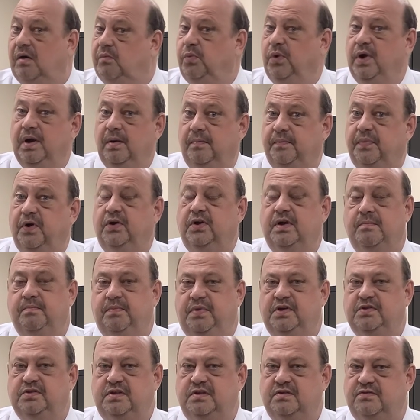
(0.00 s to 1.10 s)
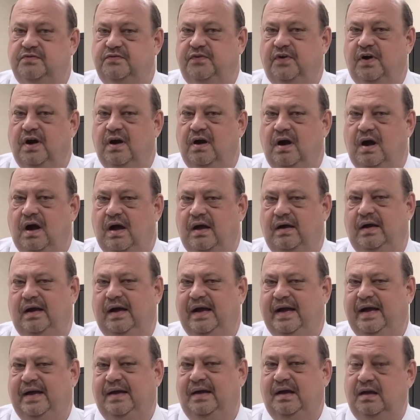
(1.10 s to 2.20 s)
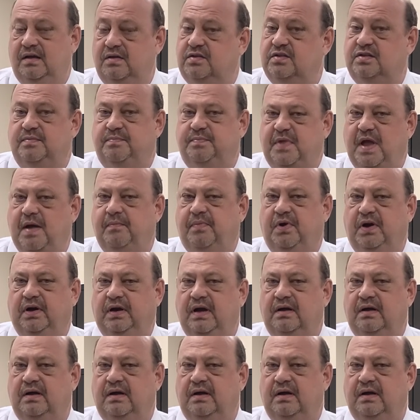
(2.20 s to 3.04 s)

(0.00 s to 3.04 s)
we are booking business for September and